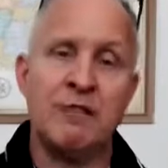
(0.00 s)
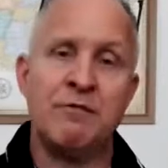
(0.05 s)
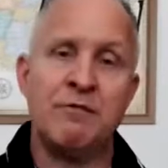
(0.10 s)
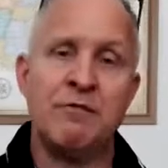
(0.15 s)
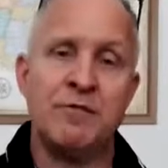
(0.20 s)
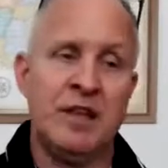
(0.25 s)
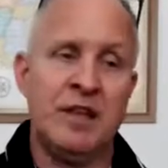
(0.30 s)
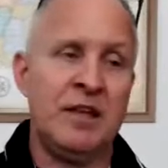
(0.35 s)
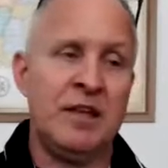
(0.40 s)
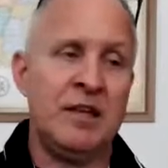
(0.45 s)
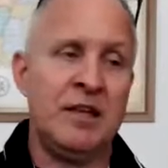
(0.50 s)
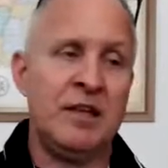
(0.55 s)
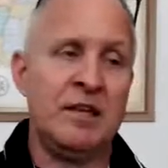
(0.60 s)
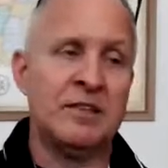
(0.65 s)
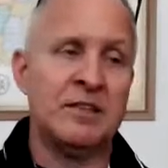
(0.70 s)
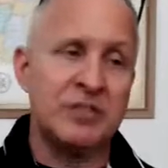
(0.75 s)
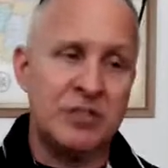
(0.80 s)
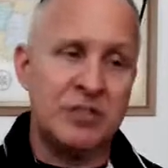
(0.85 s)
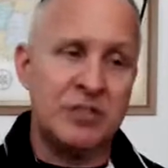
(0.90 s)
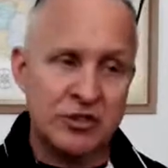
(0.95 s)
If
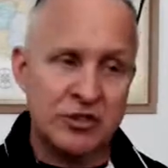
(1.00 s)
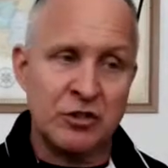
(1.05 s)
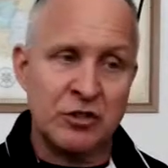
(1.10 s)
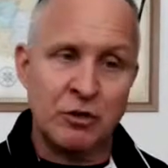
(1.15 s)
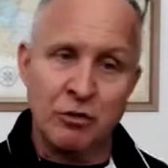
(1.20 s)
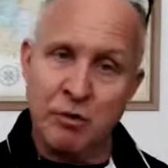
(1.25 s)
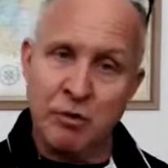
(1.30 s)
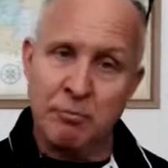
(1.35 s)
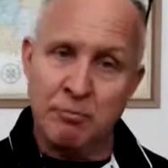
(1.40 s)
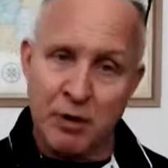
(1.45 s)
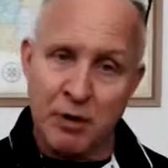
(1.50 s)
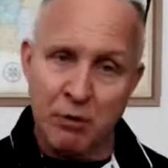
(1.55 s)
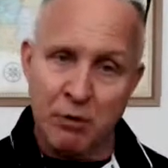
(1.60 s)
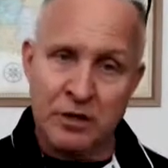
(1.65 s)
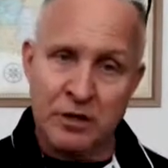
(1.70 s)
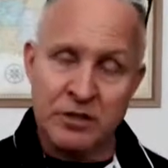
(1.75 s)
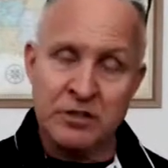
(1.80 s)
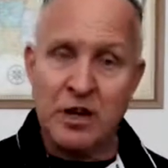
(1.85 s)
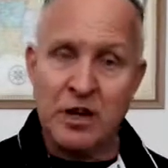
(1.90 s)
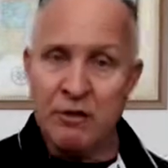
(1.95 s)
the distal
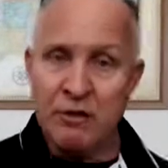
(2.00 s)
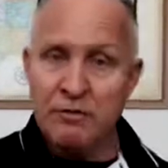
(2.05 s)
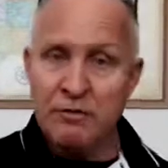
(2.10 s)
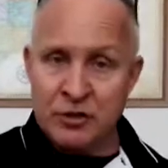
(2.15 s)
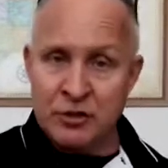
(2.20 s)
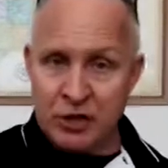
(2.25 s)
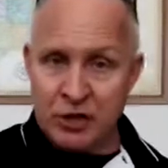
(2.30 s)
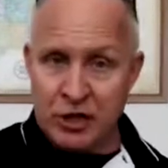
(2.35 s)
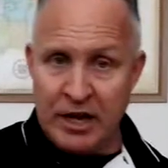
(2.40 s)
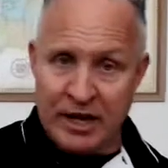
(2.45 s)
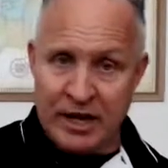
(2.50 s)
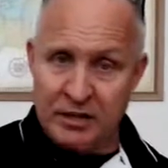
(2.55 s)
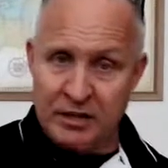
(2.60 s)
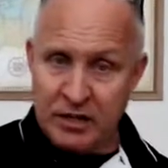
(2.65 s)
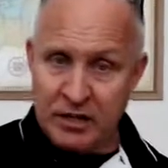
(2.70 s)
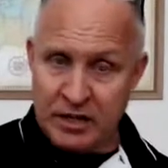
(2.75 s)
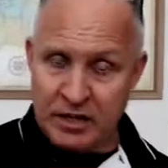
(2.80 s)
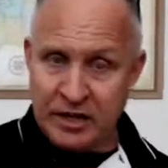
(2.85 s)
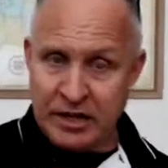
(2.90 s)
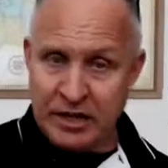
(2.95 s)
component of the
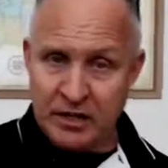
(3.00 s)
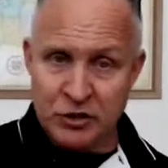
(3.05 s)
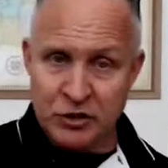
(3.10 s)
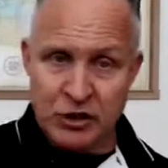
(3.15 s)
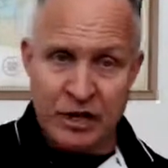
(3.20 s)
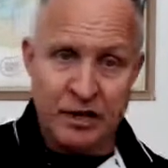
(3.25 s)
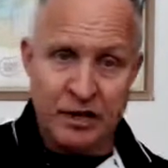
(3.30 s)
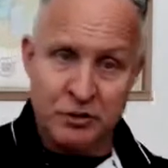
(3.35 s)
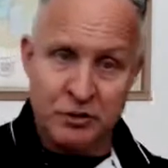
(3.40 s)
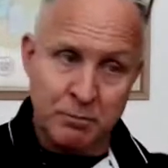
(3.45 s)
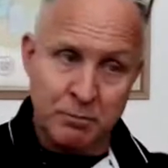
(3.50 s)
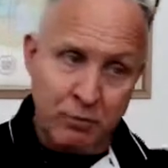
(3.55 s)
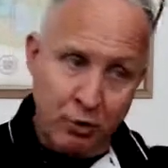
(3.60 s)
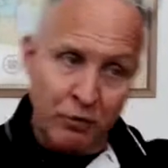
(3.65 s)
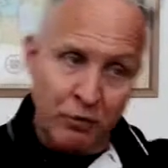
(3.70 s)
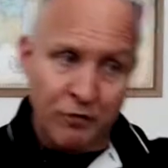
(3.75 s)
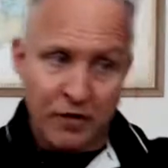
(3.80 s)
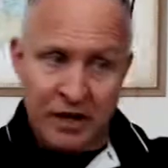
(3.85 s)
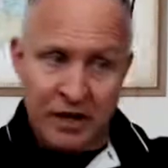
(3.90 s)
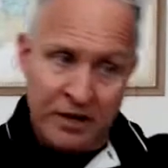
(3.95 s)
chain, the kinetic chain, is
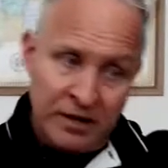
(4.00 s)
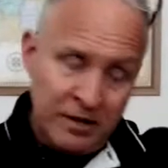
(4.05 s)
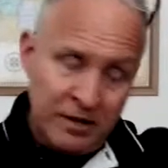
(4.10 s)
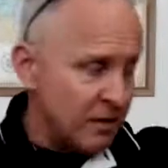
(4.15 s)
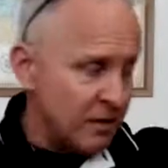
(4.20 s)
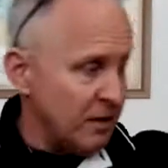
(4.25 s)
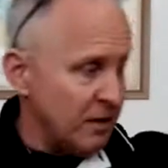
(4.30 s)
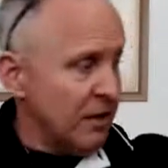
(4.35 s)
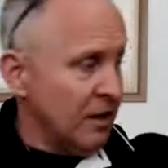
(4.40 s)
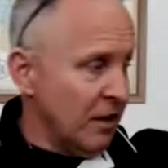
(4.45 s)
moving